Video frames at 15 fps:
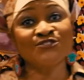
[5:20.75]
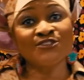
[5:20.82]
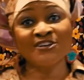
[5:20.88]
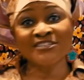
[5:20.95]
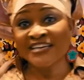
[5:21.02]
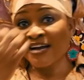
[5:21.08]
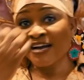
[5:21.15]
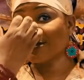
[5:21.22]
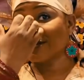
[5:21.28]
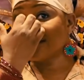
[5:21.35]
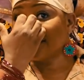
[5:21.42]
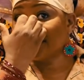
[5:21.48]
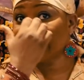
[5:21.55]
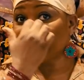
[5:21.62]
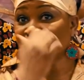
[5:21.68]
sought out
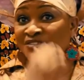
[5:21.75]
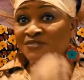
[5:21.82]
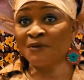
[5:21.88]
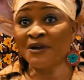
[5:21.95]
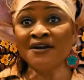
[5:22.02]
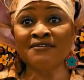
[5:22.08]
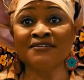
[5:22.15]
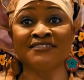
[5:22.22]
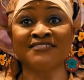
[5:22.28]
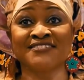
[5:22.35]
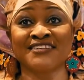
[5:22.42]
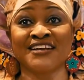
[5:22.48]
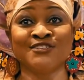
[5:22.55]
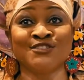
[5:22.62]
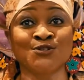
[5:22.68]
Nzambi's parents
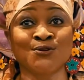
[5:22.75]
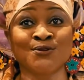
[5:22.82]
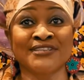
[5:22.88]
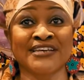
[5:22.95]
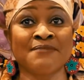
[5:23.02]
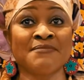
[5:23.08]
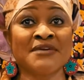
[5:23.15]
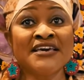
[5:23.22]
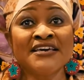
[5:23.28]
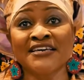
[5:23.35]
and told them